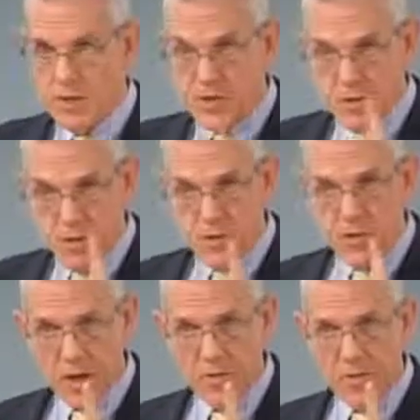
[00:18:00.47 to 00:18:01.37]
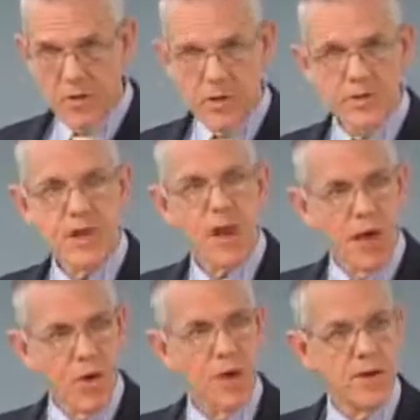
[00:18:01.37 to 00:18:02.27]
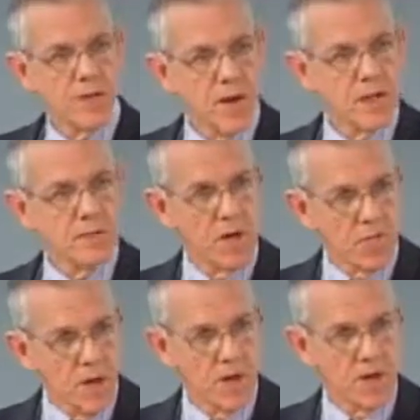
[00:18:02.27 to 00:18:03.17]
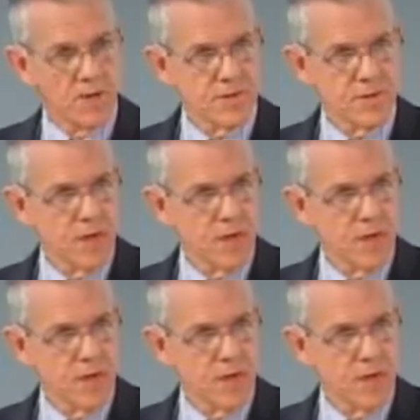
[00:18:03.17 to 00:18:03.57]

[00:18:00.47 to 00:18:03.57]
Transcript: is going to influence how I devise my models.